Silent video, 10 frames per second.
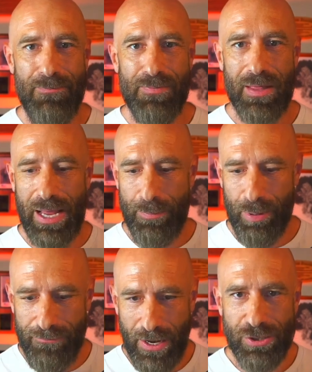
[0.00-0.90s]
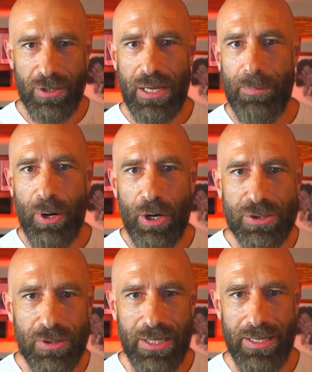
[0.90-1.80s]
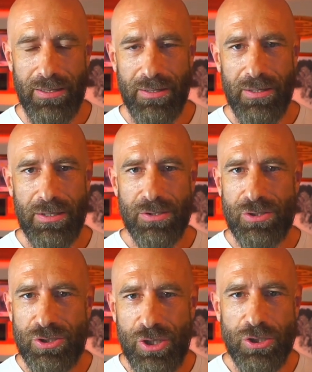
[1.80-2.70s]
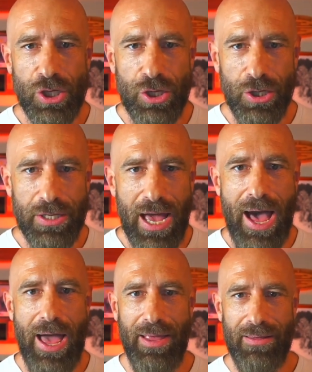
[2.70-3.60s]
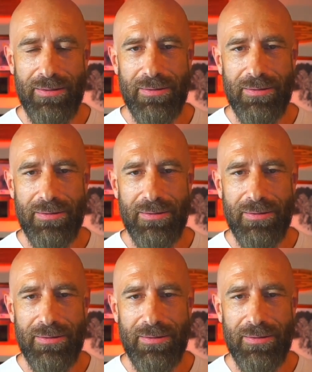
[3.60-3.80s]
Like professionally, personally, such a good guy.